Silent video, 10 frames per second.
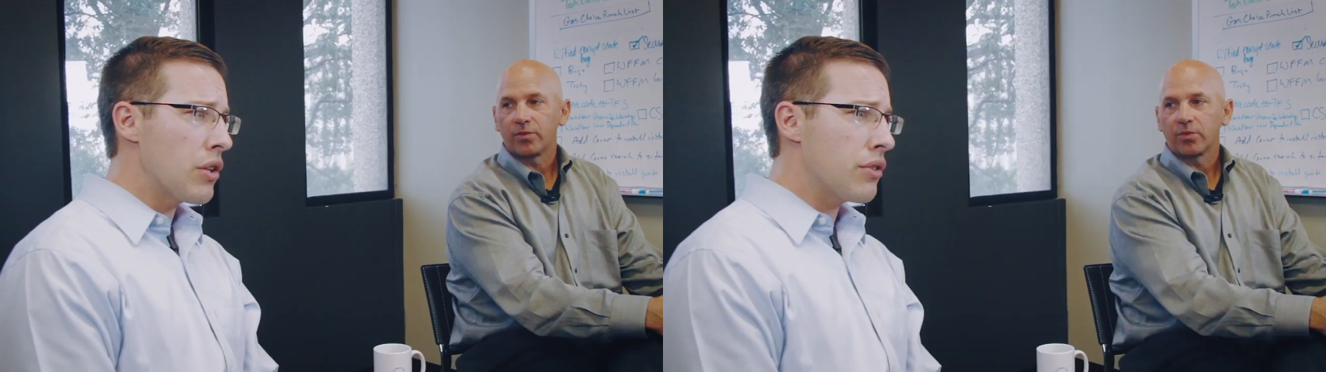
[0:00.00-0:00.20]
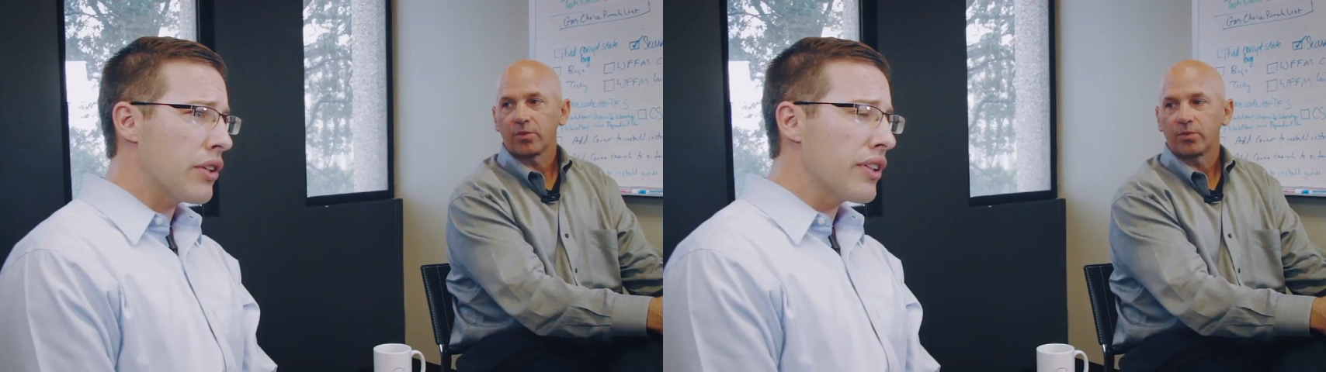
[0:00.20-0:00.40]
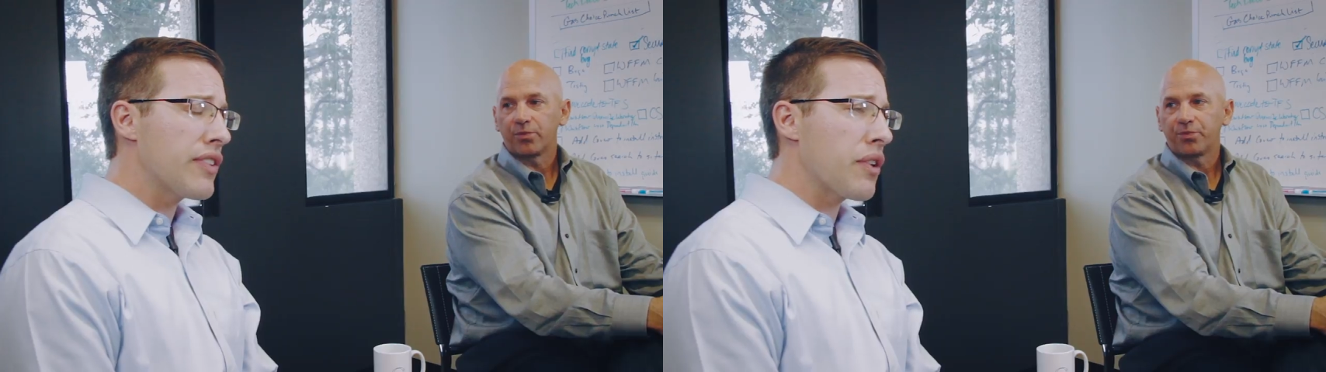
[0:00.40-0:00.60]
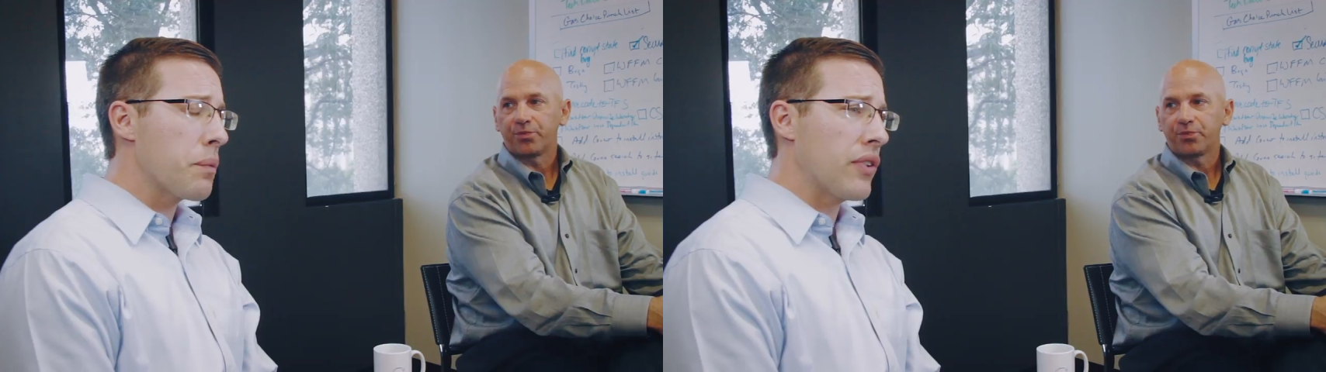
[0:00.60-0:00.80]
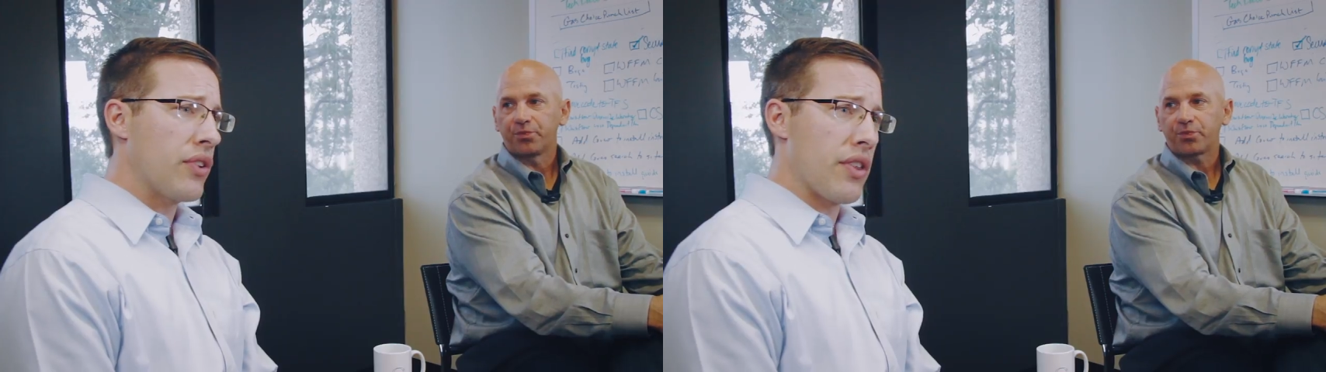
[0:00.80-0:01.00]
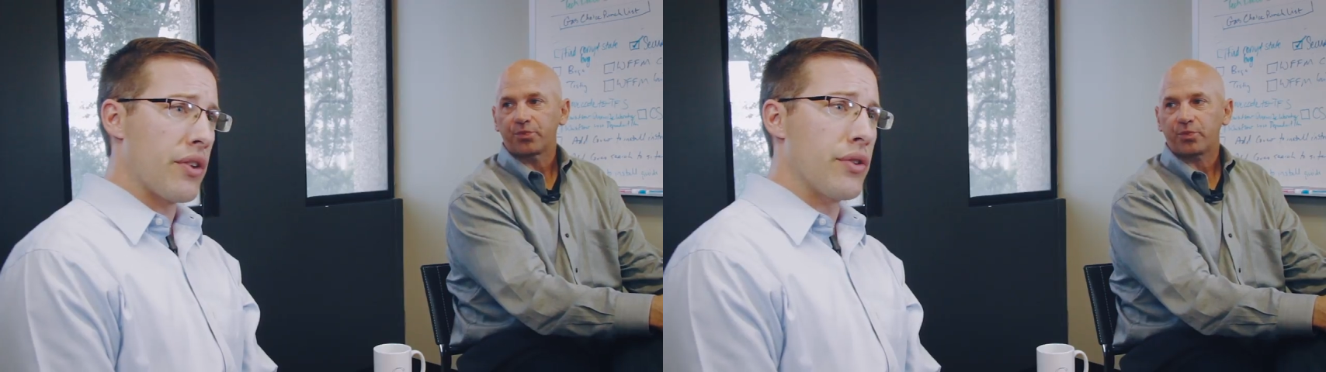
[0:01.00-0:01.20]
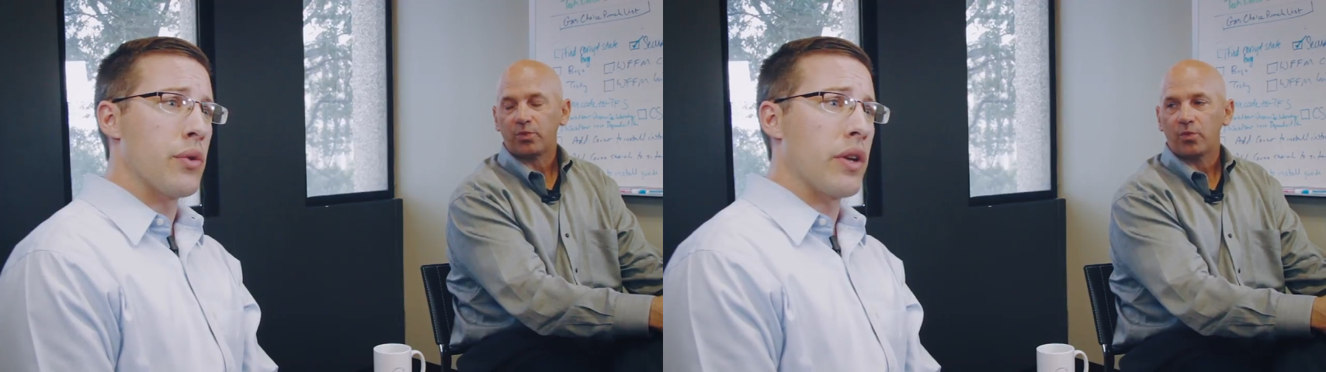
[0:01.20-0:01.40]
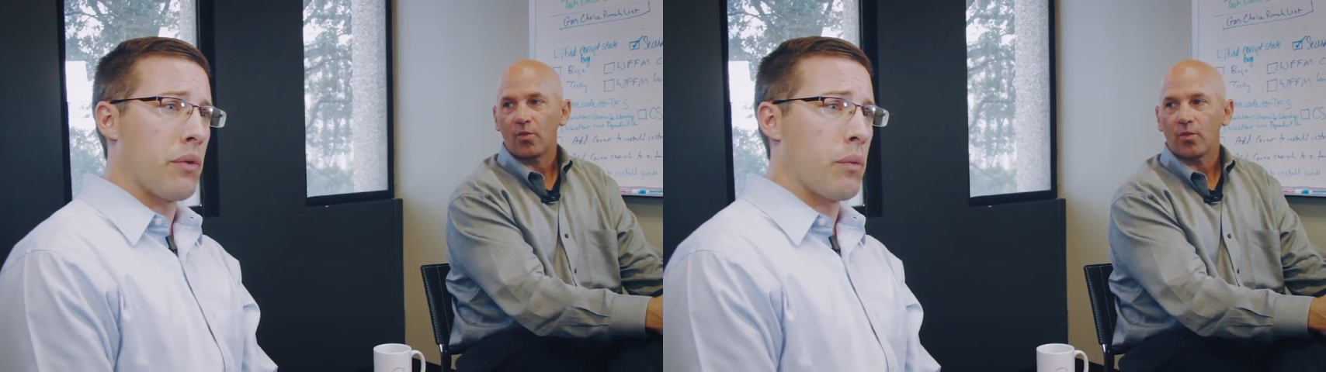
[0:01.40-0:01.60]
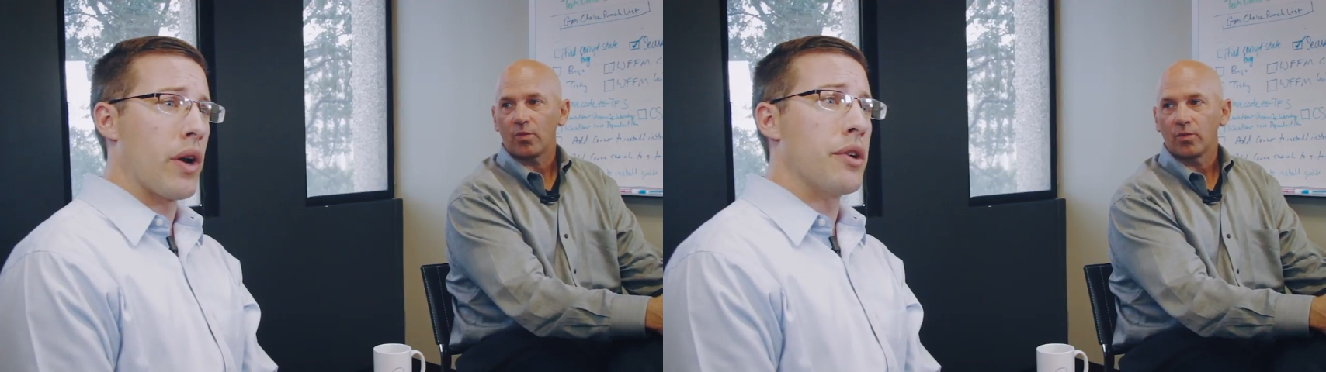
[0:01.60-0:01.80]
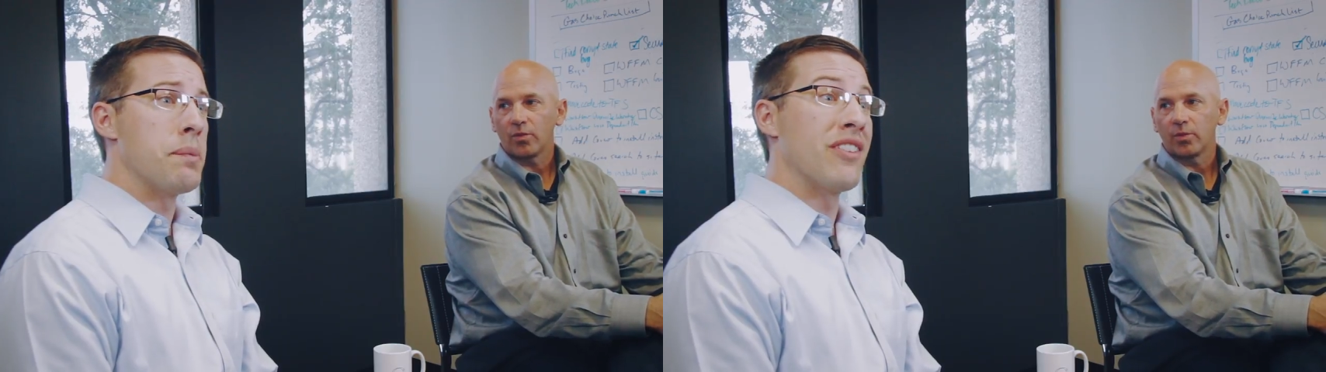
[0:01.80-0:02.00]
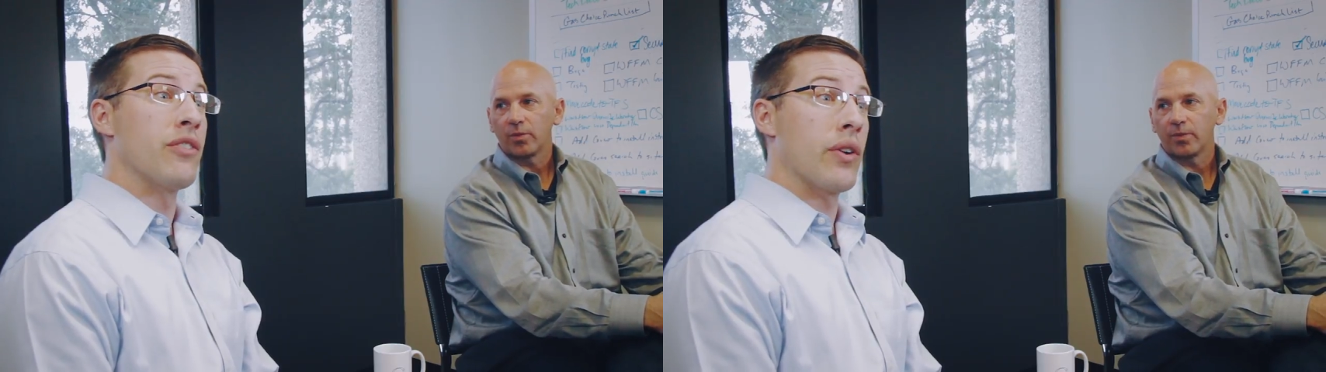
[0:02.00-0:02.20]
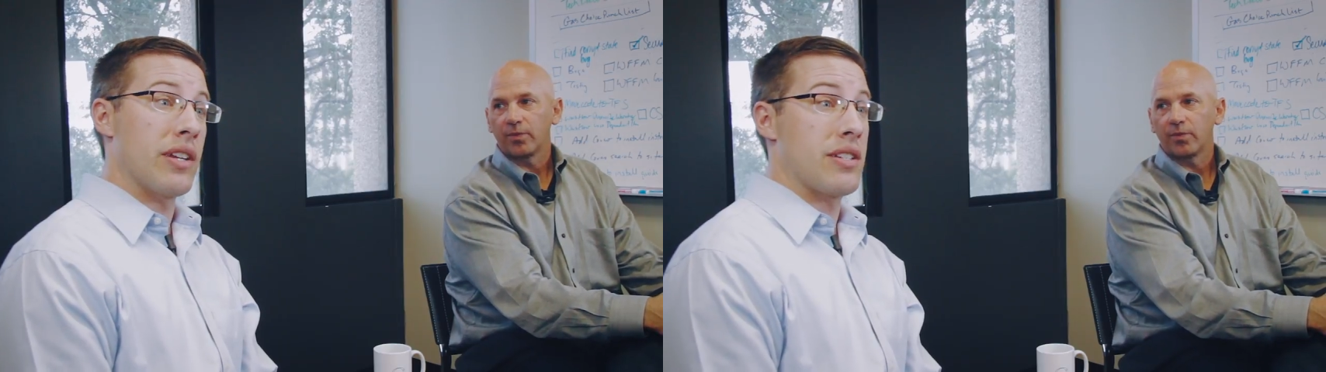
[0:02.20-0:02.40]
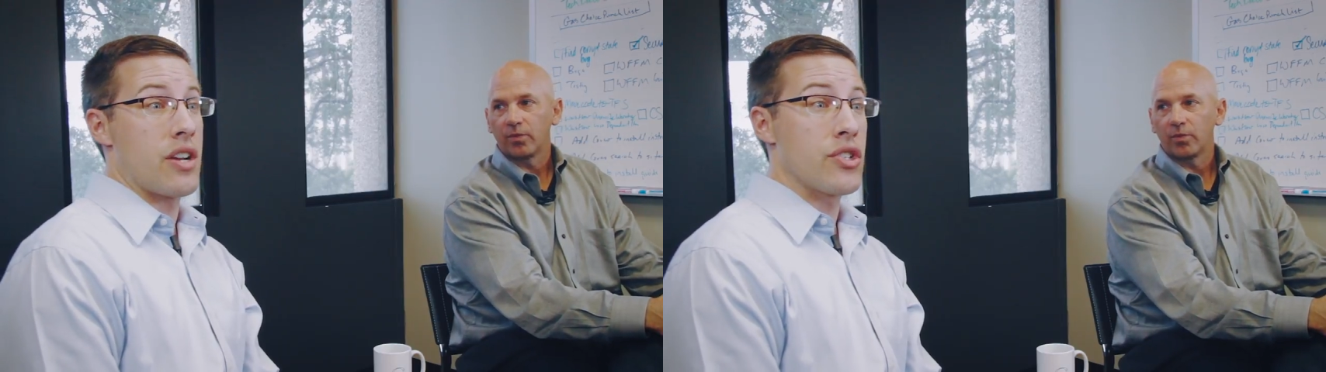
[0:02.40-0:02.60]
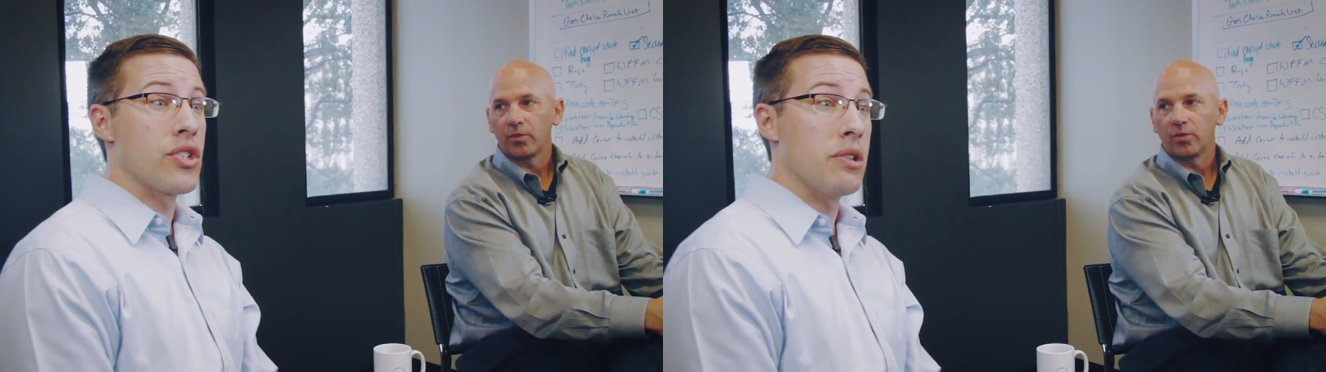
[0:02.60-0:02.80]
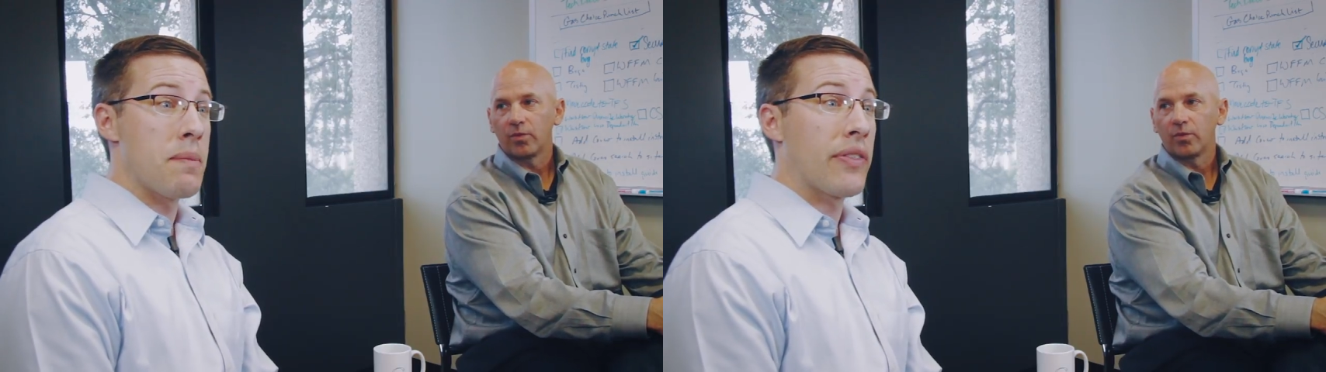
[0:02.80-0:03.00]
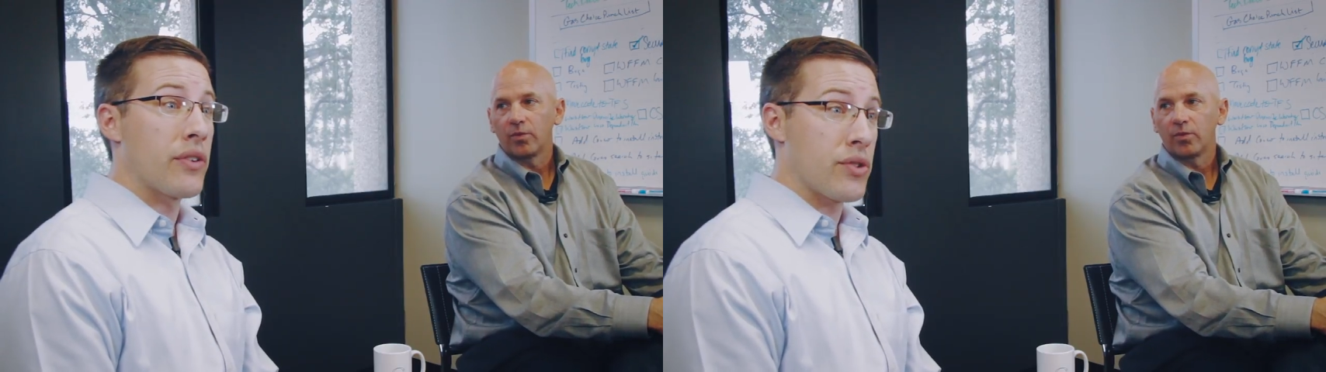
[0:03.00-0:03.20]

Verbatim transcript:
Speaker 1: The utilities that we see that are doing it right are being very intentional about their